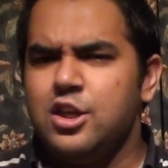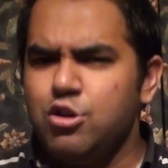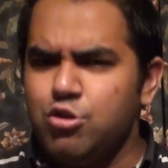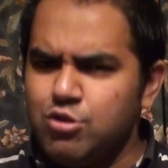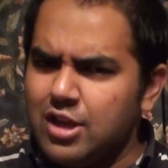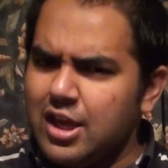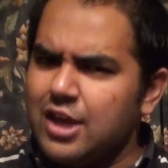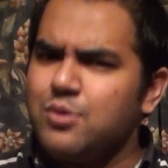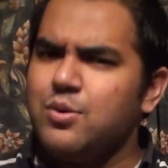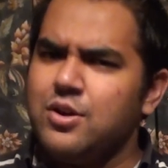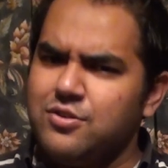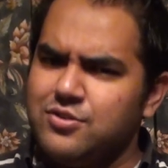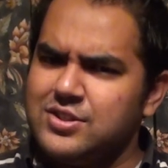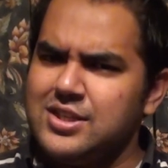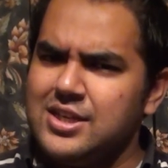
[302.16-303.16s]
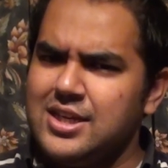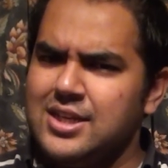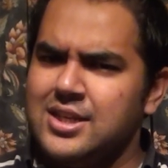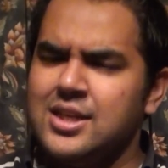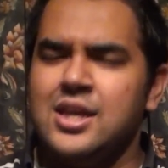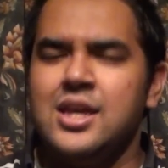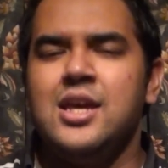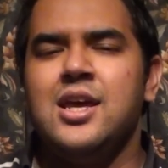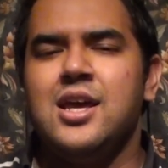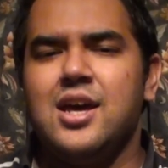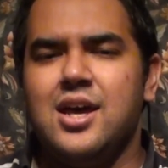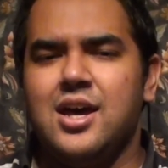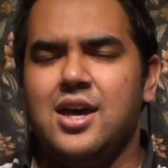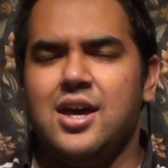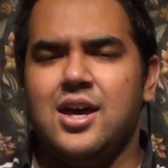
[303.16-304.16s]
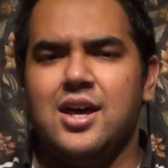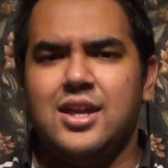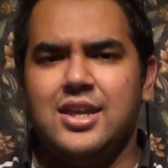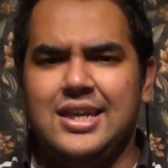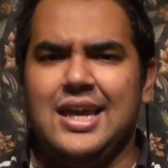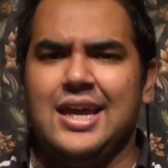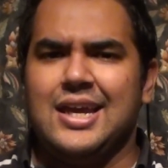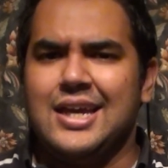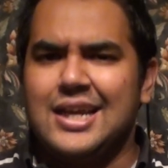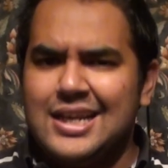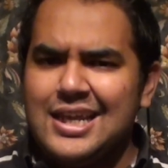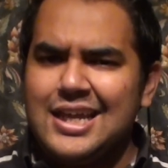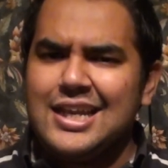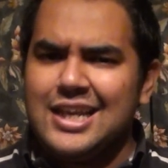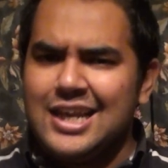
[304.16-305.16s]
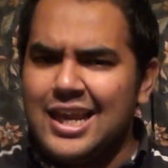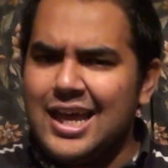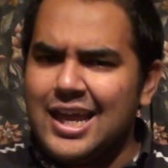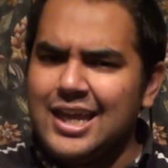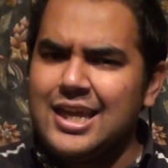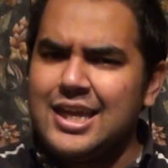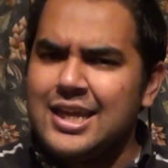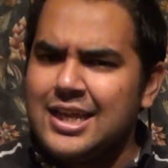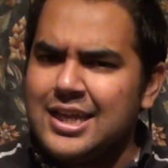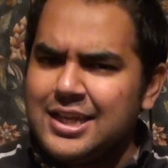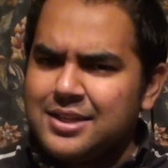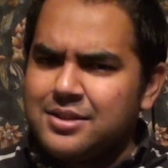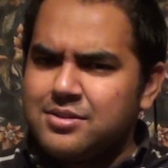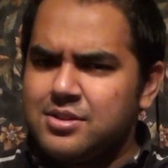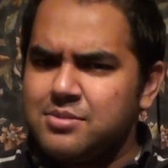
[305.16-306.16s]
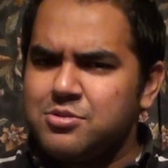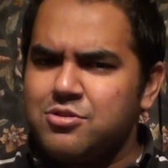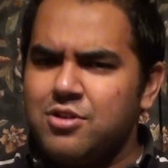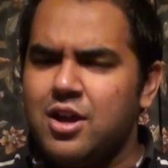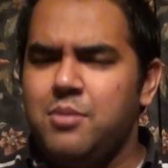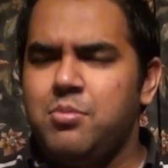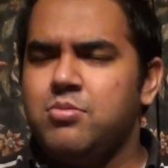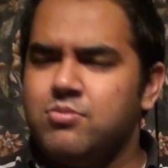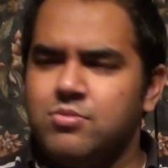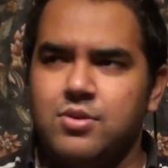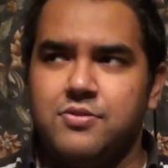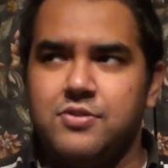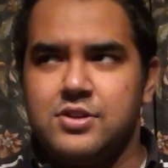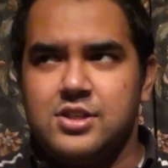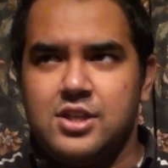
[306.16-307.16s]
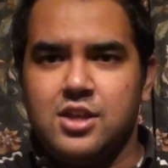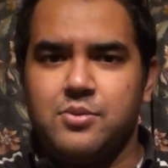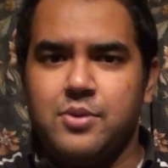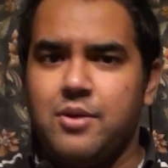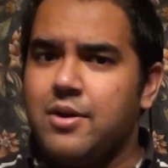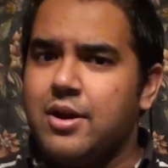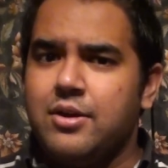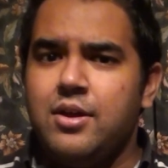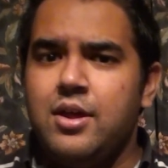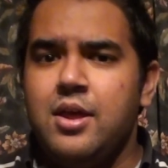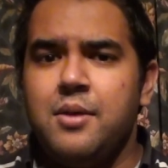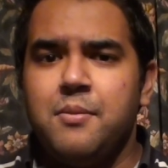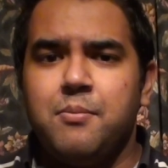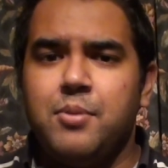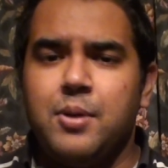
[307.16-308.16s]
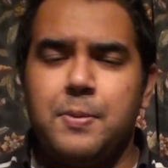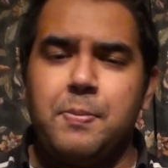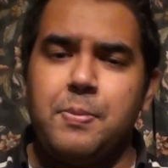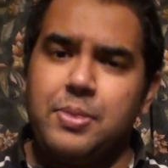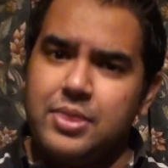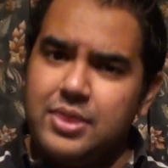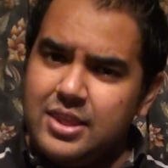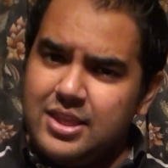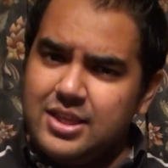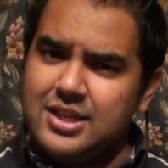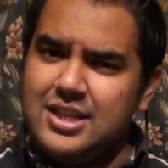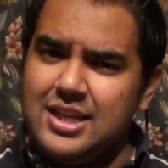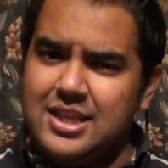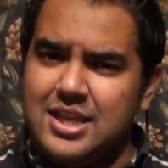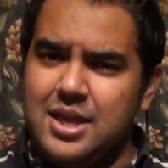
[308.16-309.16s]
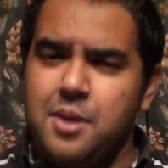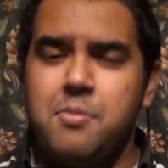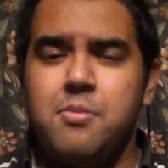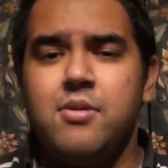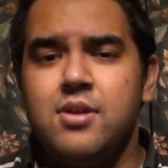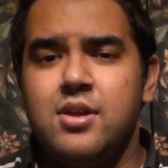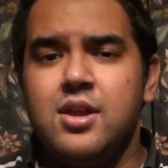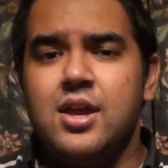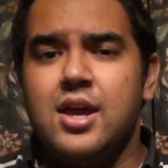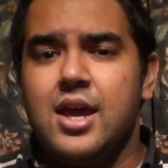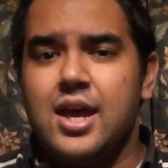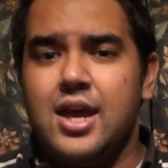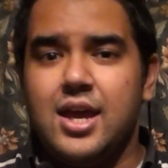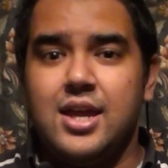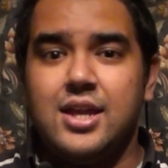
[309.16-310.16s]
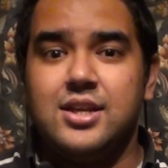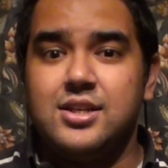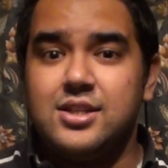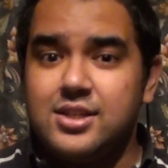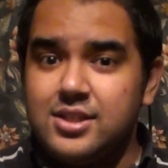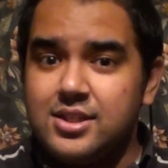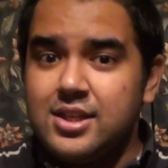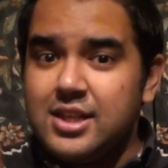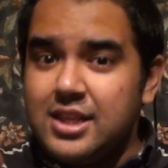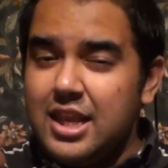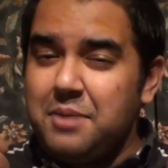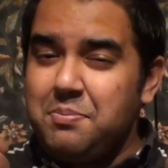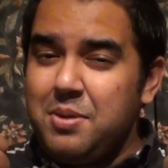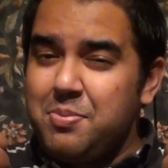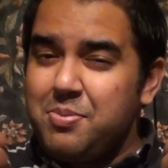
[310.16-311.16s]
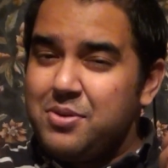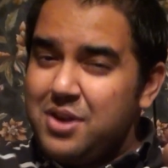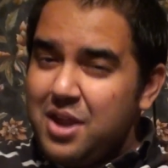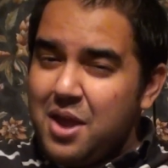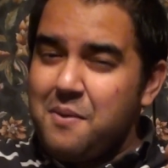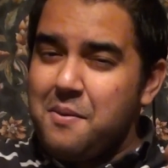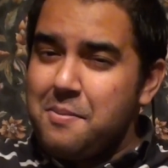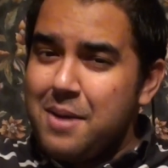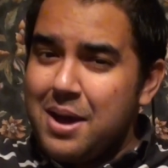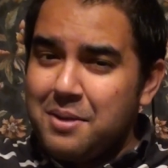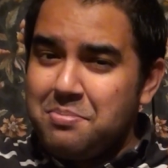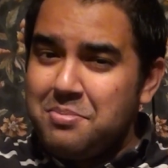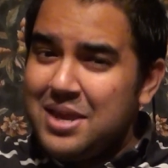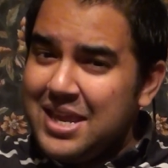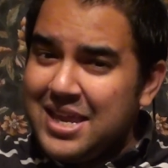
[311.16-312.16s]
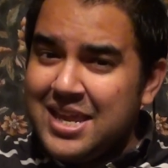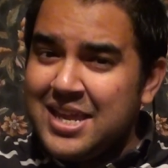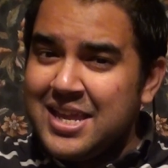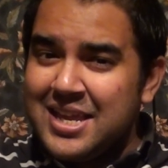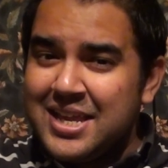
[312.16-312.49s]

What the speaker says: you like what you've seen, click the like, subscribe, if it's the other way around, but click them and let people know about me.